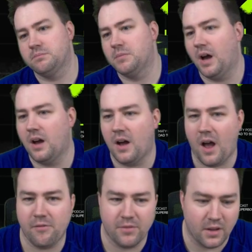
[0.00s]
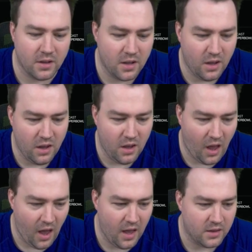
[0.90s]
I think he
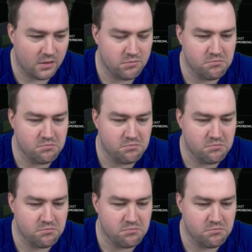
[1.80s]
had